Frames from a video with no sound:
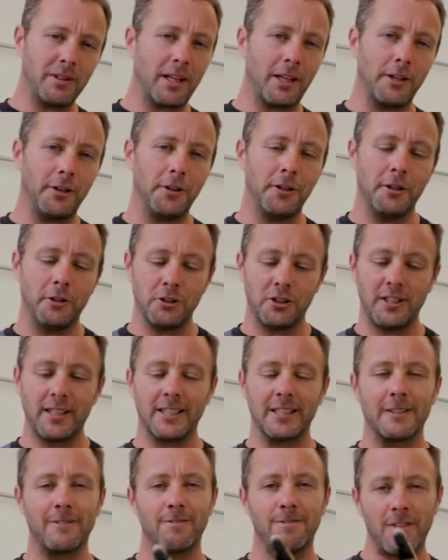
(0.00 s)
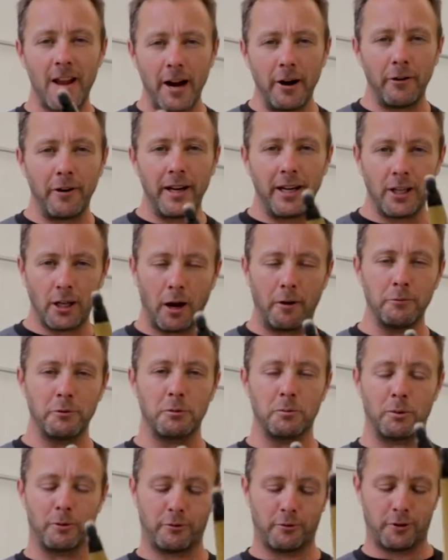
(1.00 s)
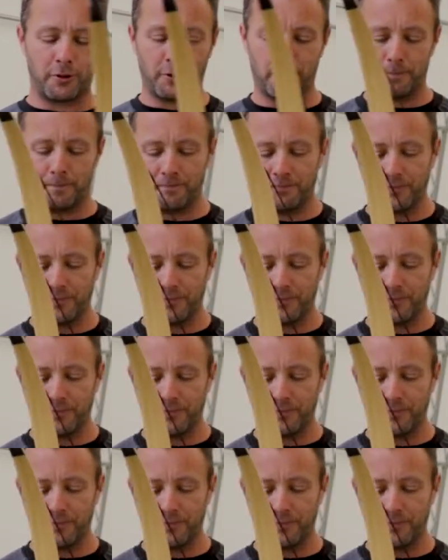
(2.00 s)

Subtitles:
that you're using is very comfortable for you.